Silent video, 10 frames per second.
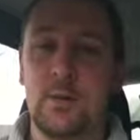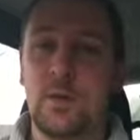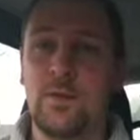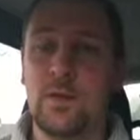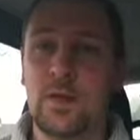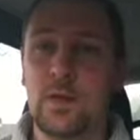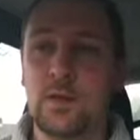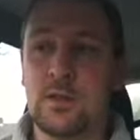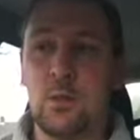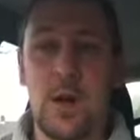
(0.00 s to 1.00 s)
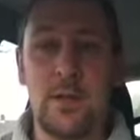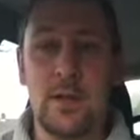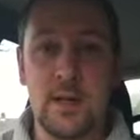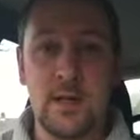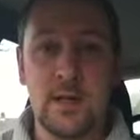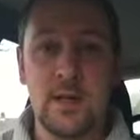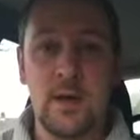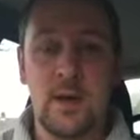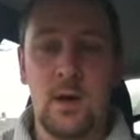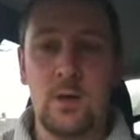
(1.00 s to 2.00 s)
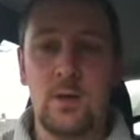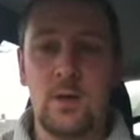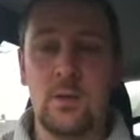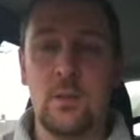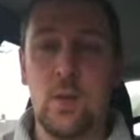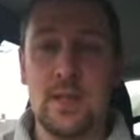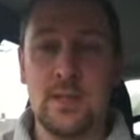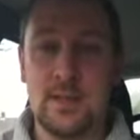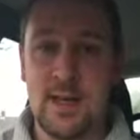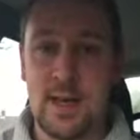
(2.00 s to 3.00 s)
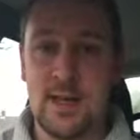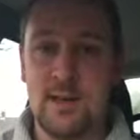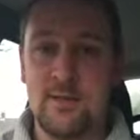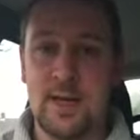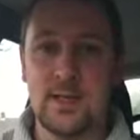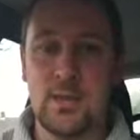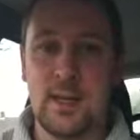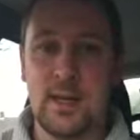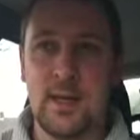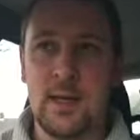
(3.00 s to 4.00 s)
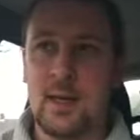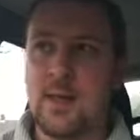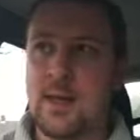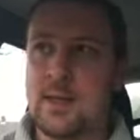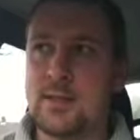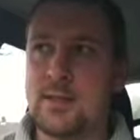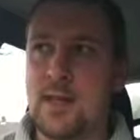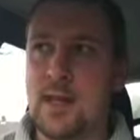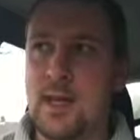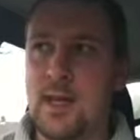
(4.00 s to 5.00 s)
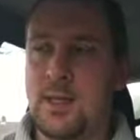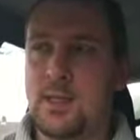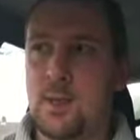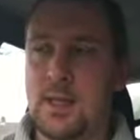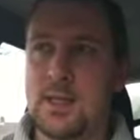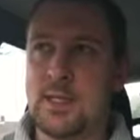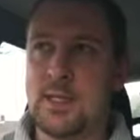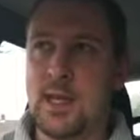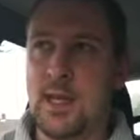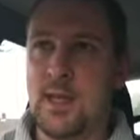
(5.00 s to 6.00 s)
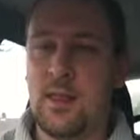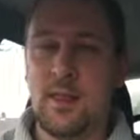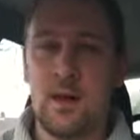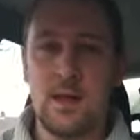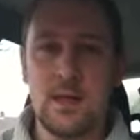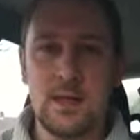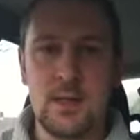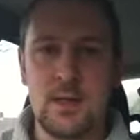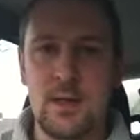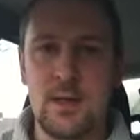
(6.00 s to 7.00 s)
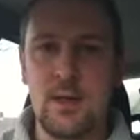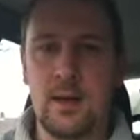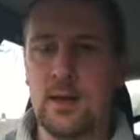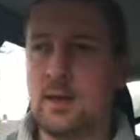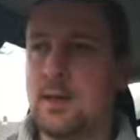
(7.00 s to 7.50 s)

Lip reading: We've also got a webinar on Wednesday of next week. That's the 23rd, I think.